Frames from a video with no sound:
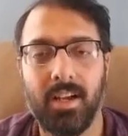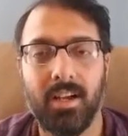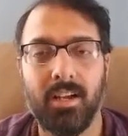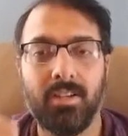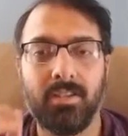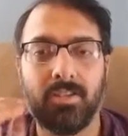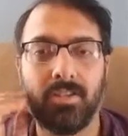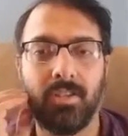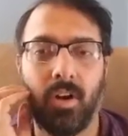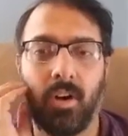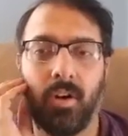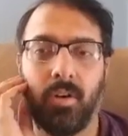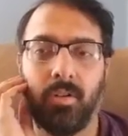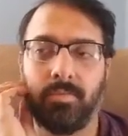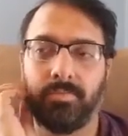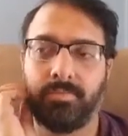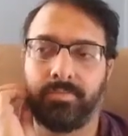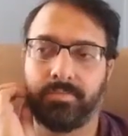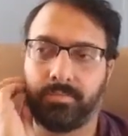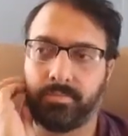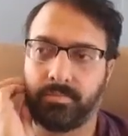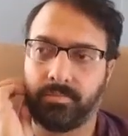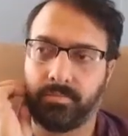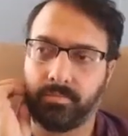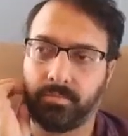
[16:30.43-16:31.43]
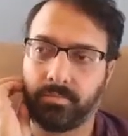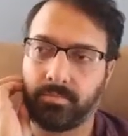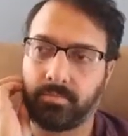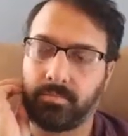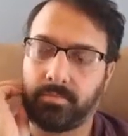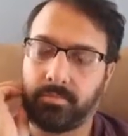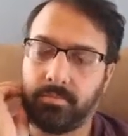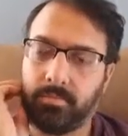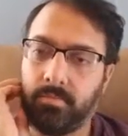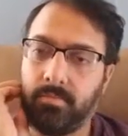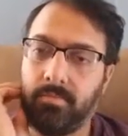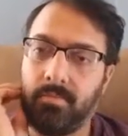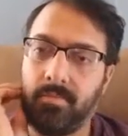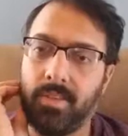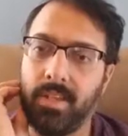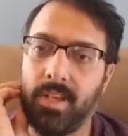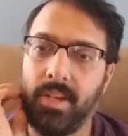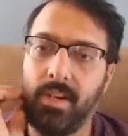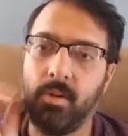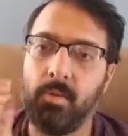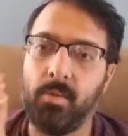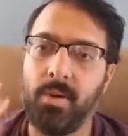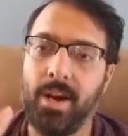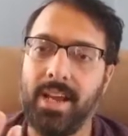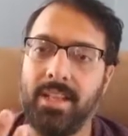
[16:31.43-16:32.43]
So in
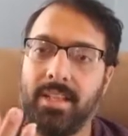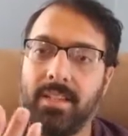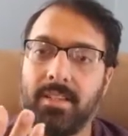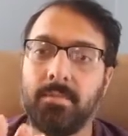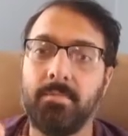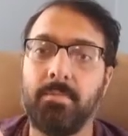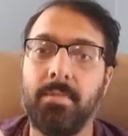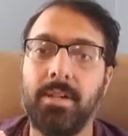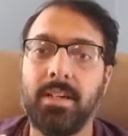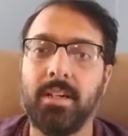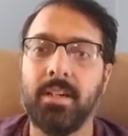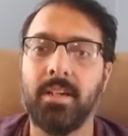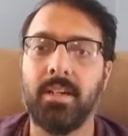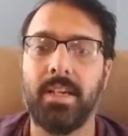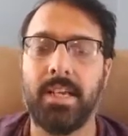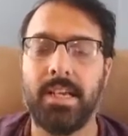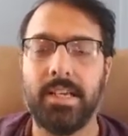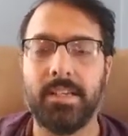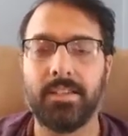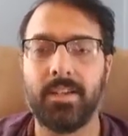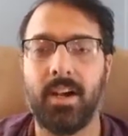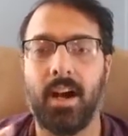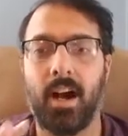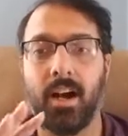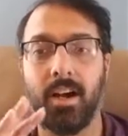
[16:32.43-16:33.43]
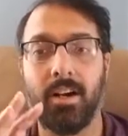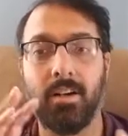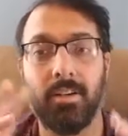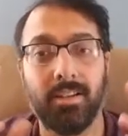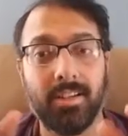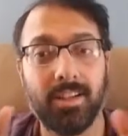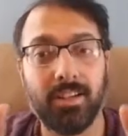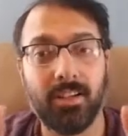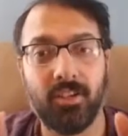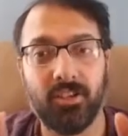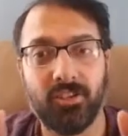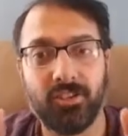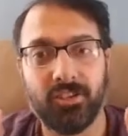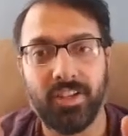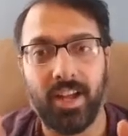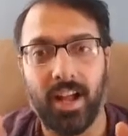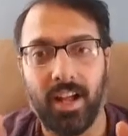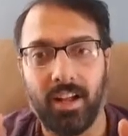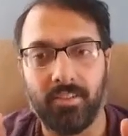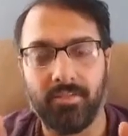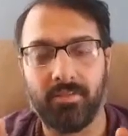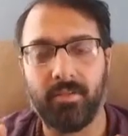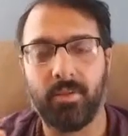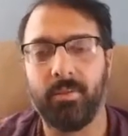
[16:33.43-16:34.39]
a way, this mirror is our little self.